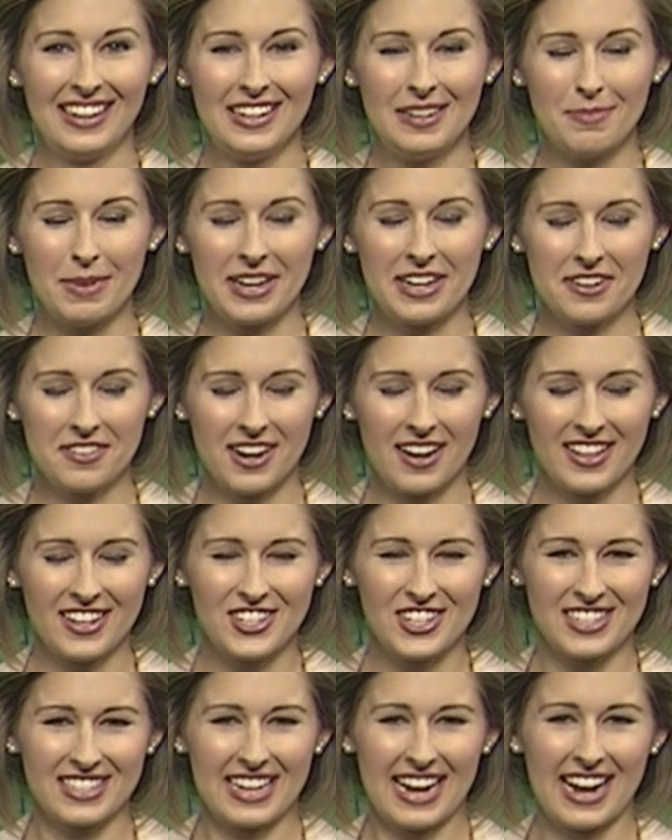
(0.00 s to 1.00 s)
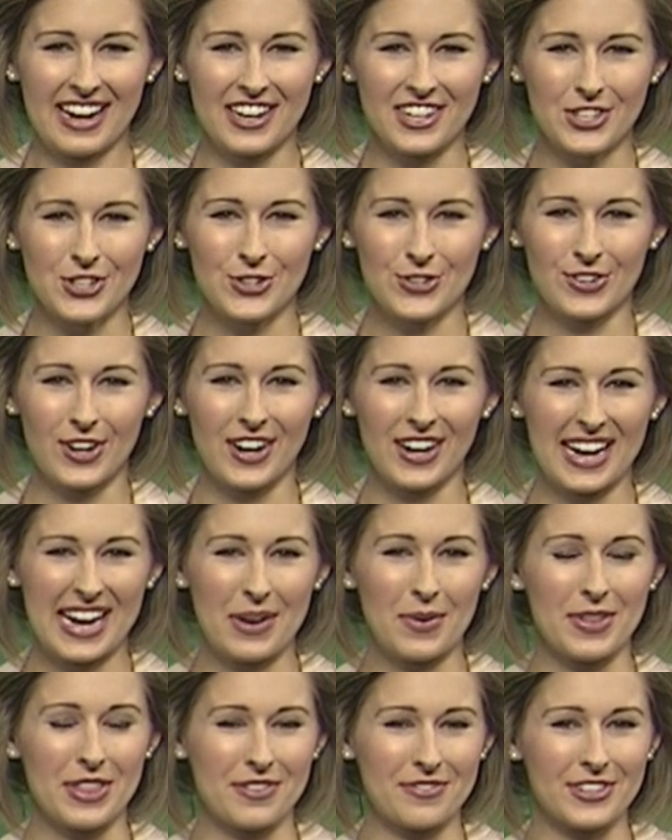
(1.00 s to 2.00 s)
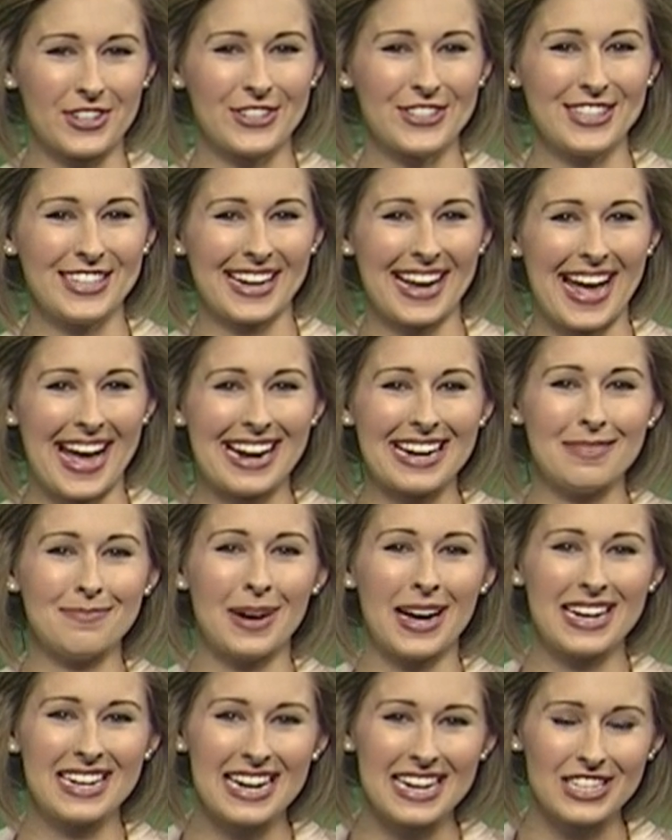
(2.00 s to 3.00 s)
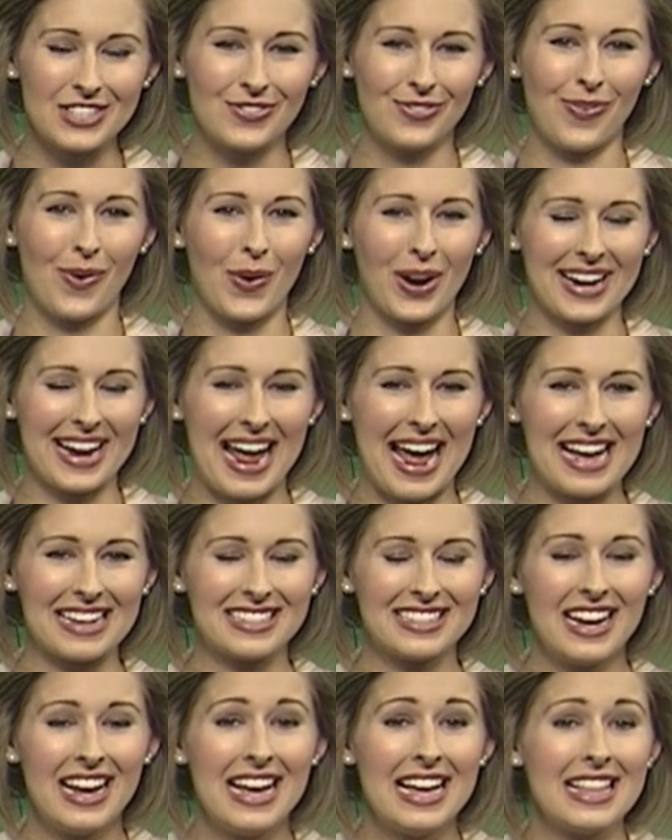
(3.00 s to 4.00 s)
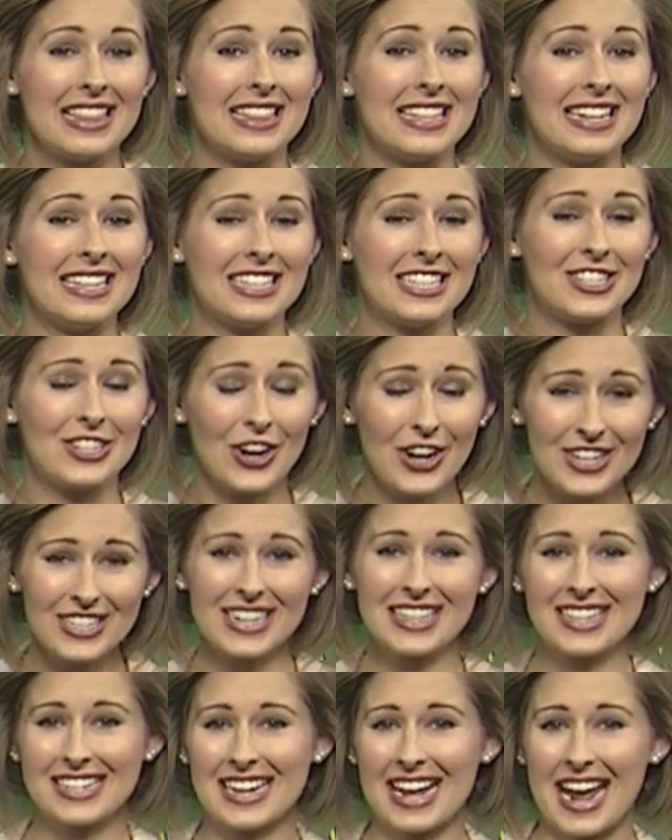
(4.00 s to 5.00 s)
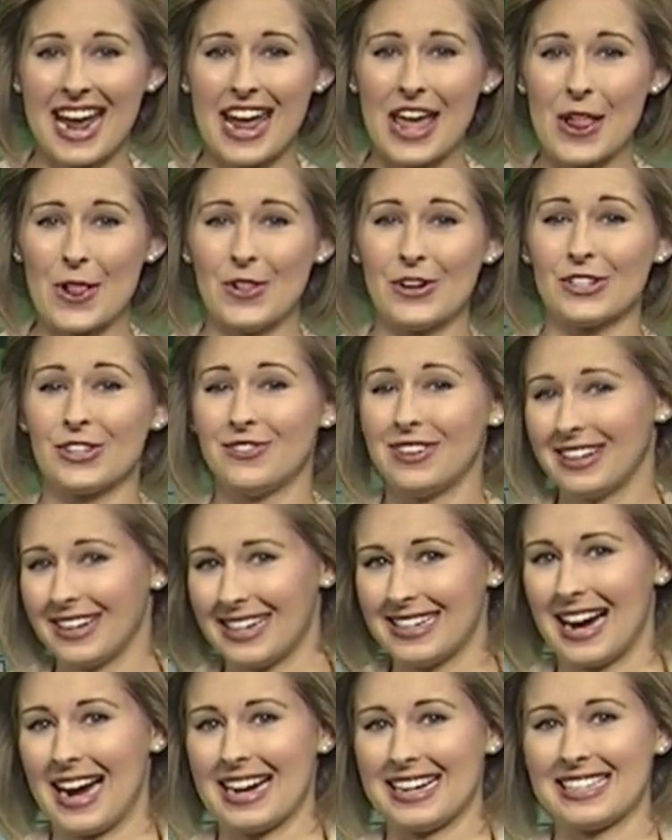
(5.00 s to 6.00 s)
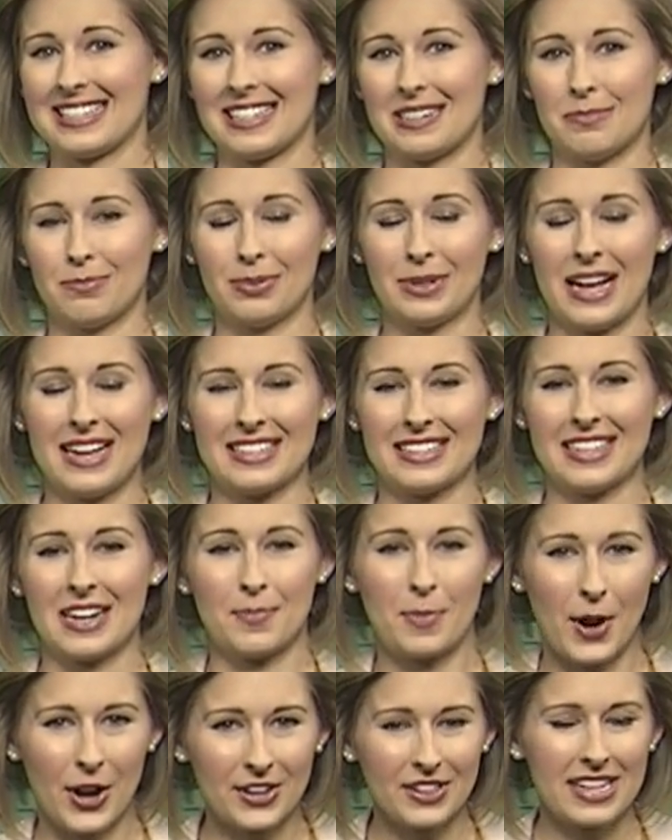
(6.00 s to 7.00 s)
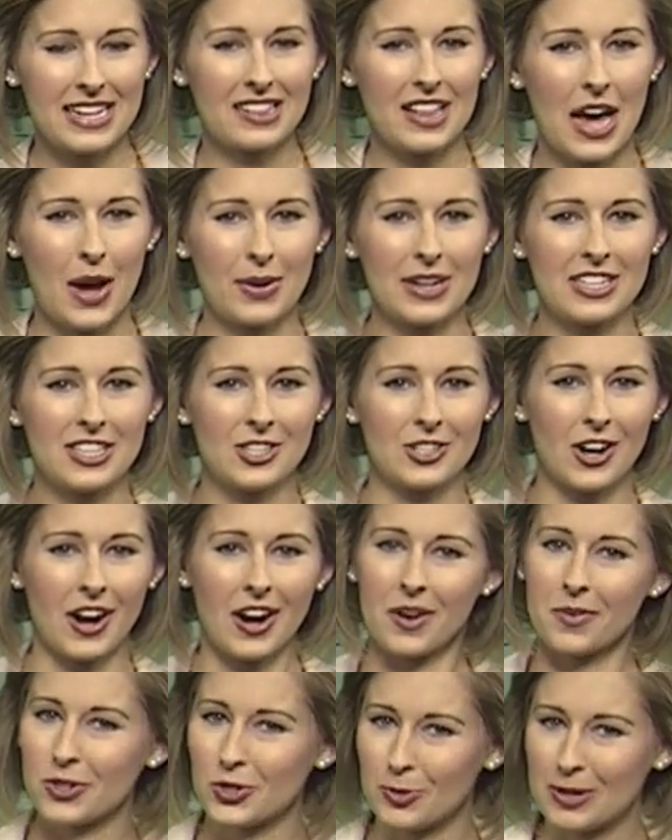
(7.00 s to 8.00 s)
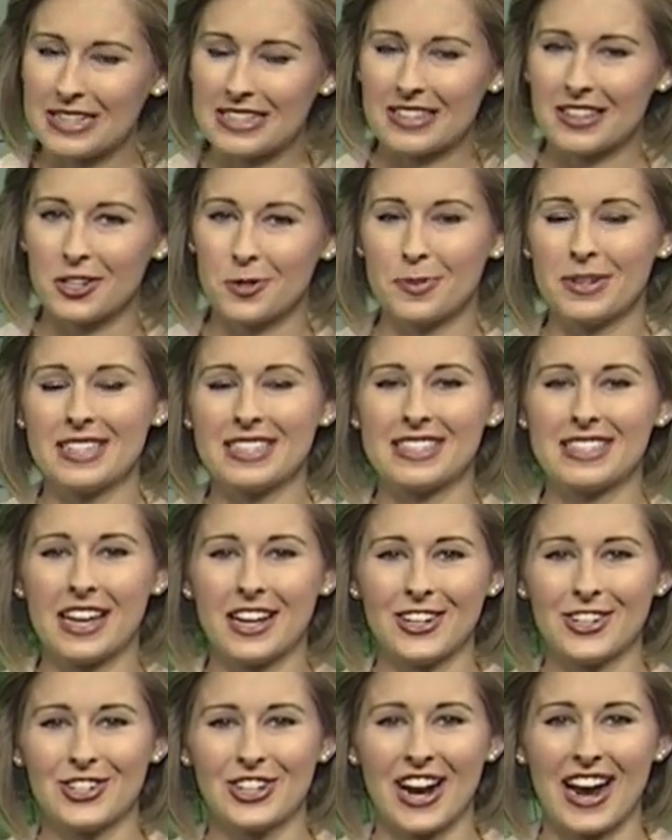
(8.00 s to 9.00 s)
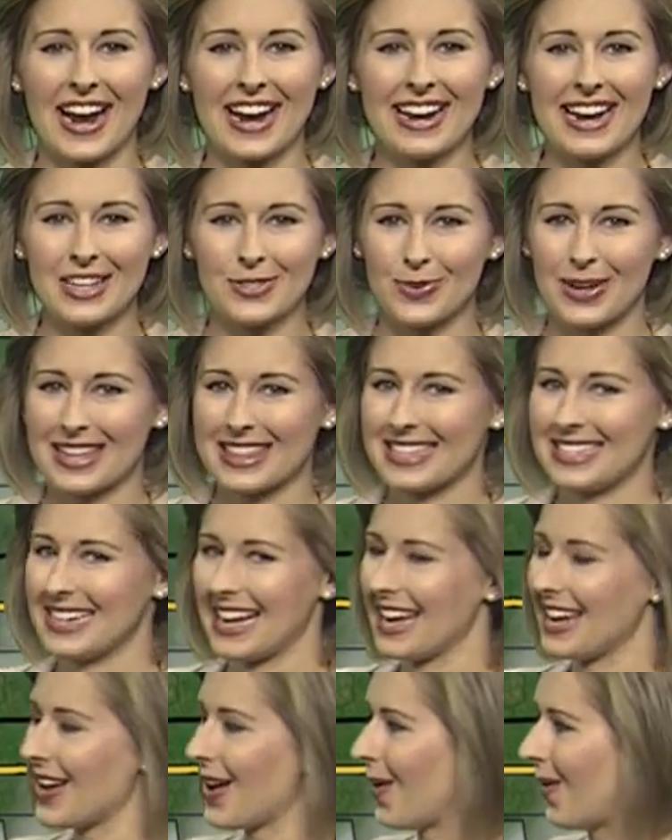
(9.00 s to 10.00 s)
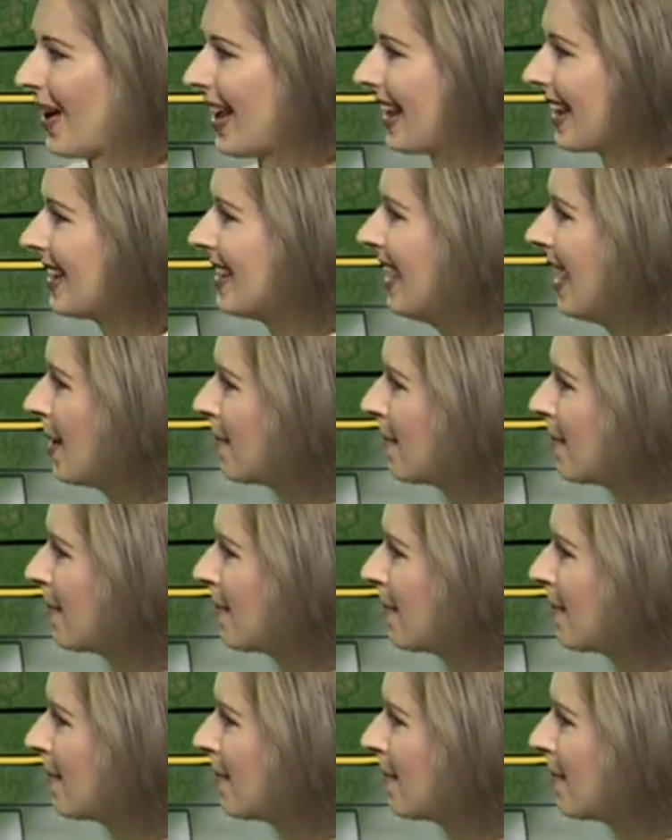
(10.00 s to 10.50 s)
Meteorologist Hannah Strong here with a first look ahead at Monday's forecast. The start to the day looks very nice and pleasant. A partly cloudy start, which means a little bit of sunshine as we get the day going.